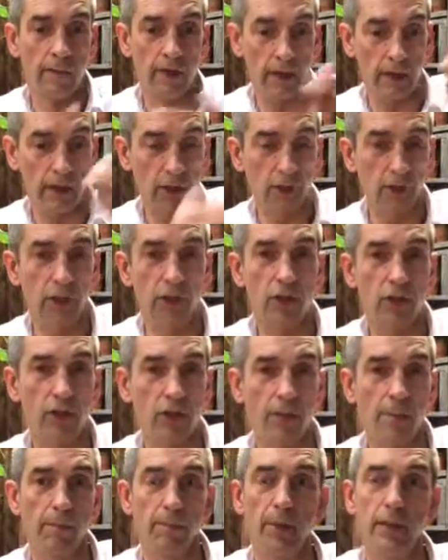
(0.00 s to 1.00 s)
The next page
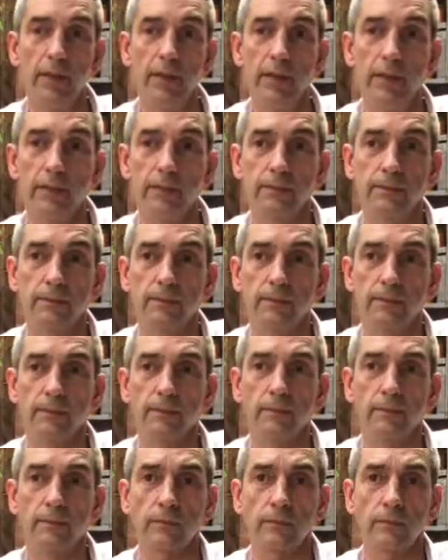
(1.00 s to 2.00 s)
can be
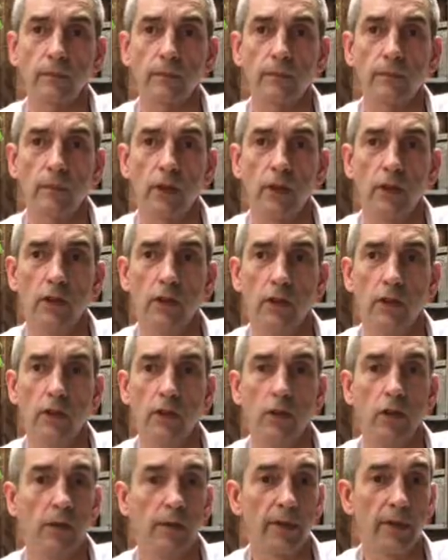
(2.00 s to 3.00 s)

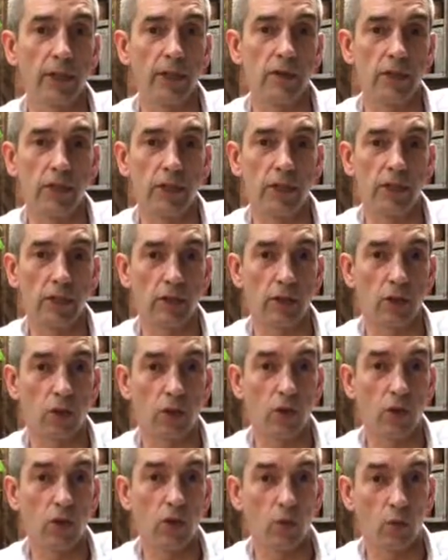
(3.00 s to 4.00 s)
the accommodation details. So
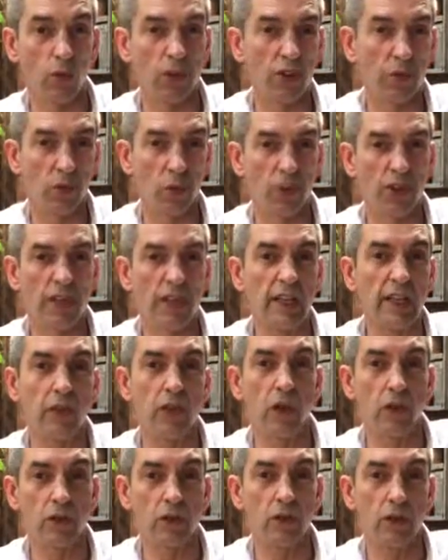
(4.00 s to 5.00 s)
what has it
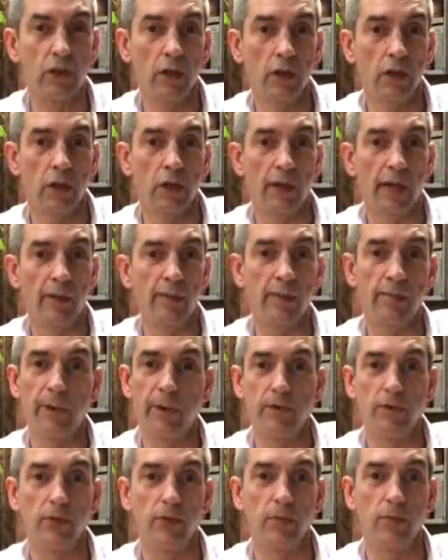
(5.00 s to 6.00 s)
got? How many
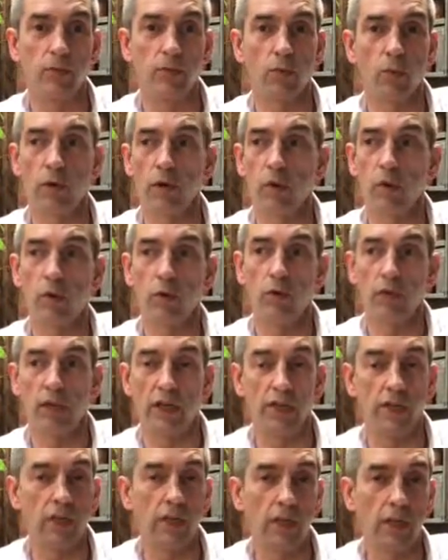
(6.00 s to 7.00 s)
bedrooms? What
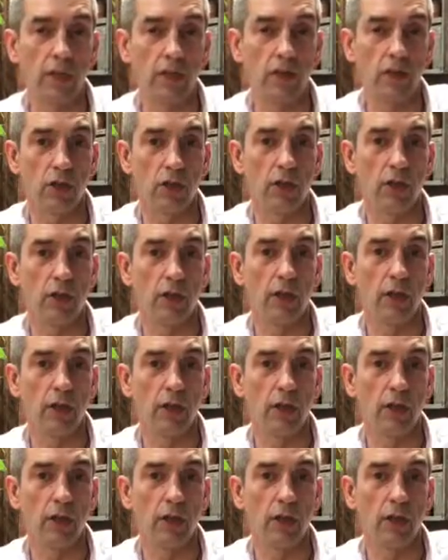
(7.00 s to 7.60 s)
size of the kitchen?